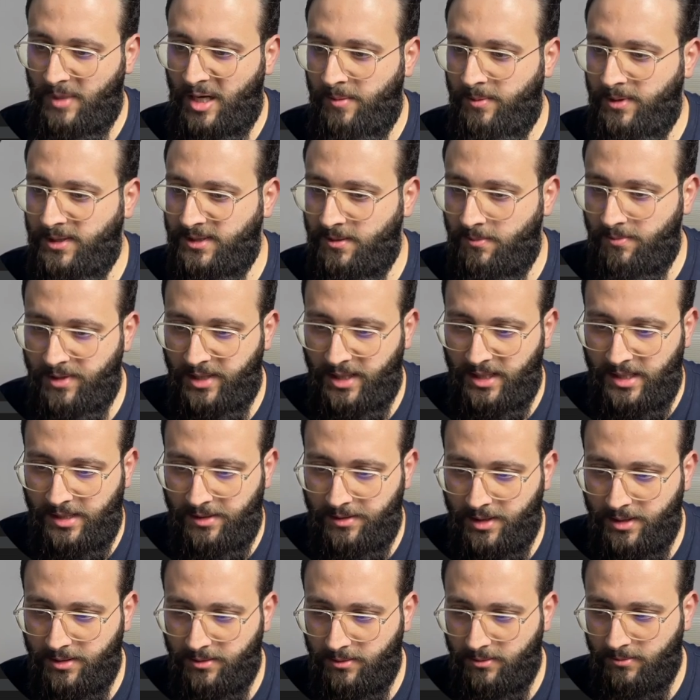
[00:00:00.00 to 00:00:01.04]
maybe something like
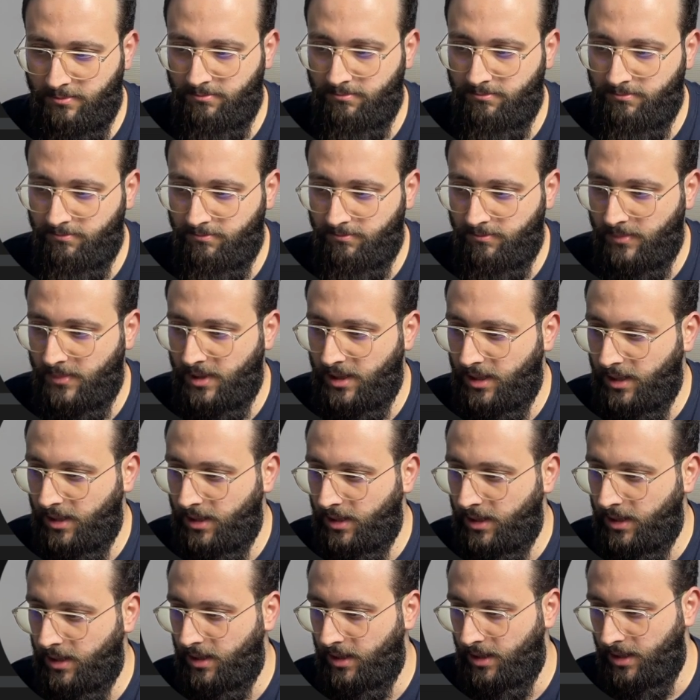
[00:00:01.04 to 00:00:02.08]
that.
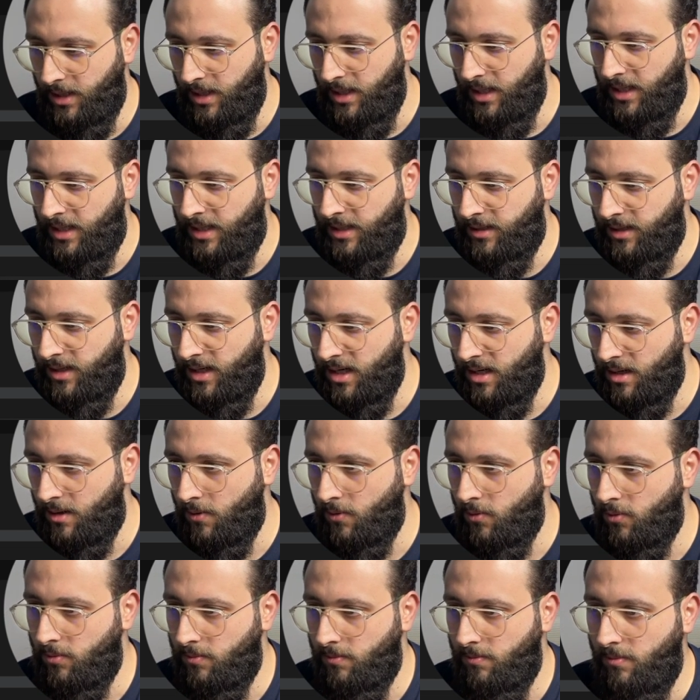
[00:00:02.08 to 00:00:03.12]
And
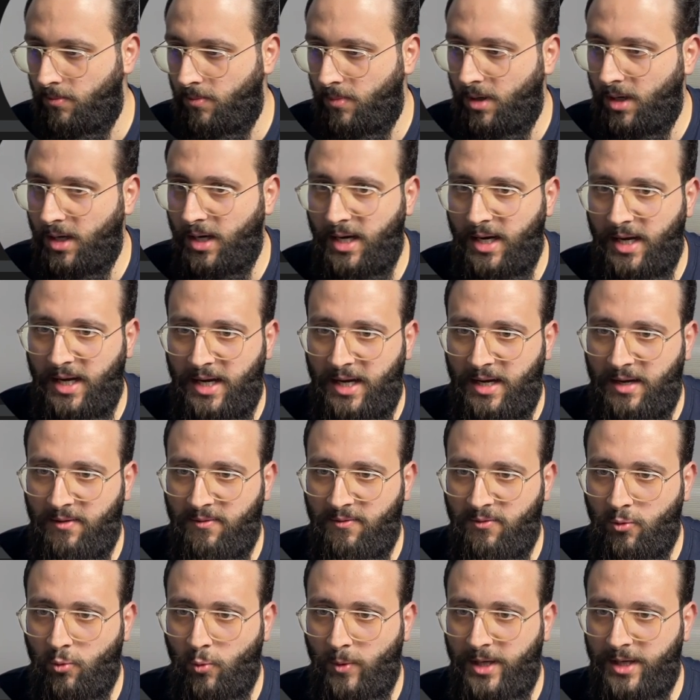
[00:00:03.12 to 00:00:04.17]
now,
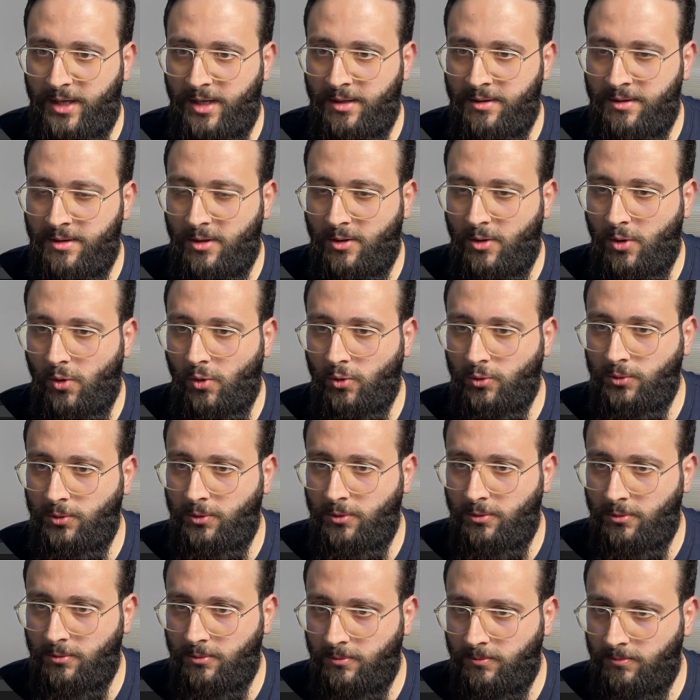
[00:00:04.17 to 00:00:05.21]
if we run the
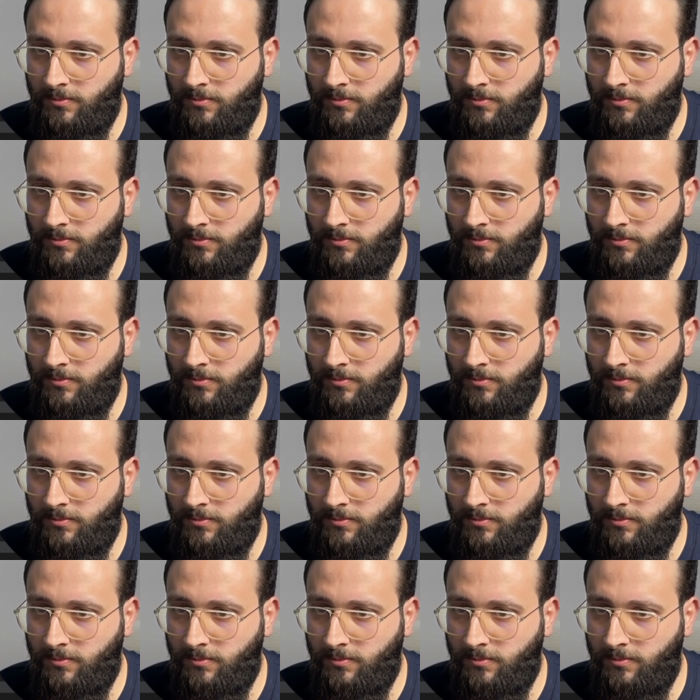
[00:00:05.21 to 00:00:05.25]
code